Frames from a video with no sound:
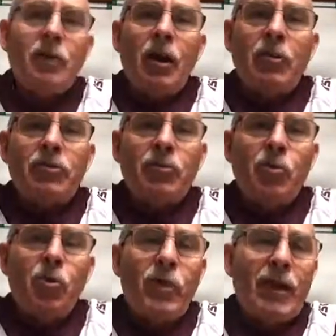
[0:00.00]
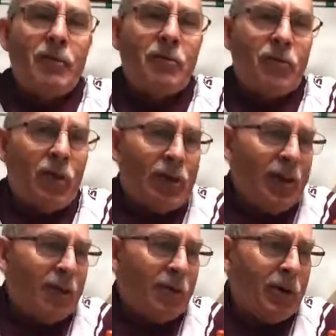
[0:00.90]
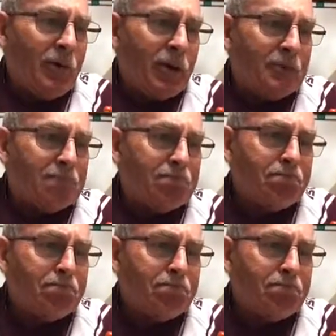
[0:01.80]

go through all that and find out. What do you reckon?